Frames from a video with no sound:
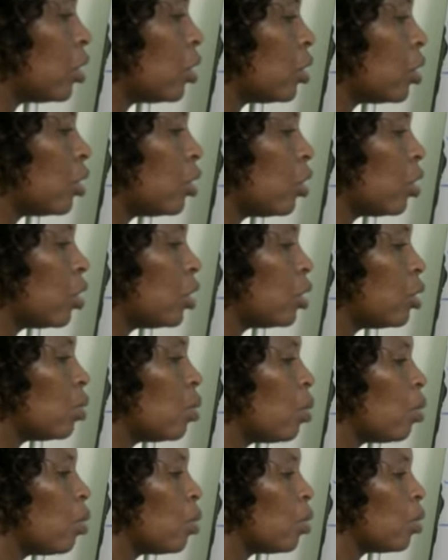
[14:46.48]
short
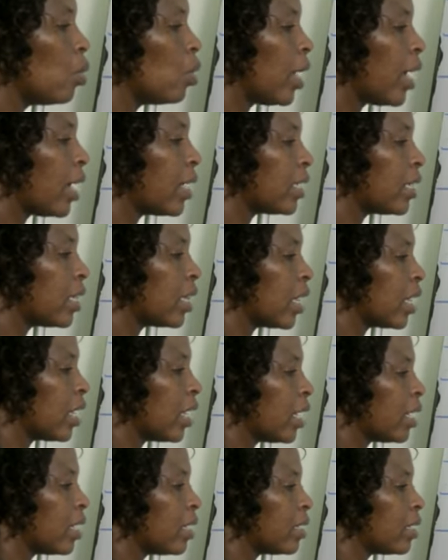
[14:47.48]
who at the
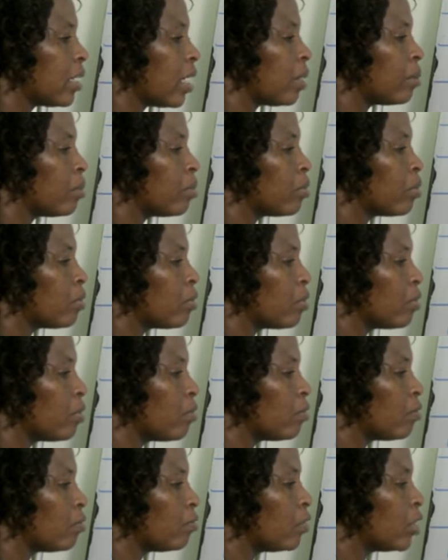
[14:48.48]
end.
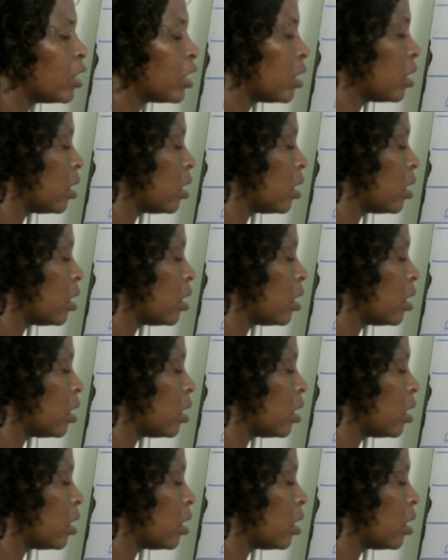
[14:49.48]
Approved.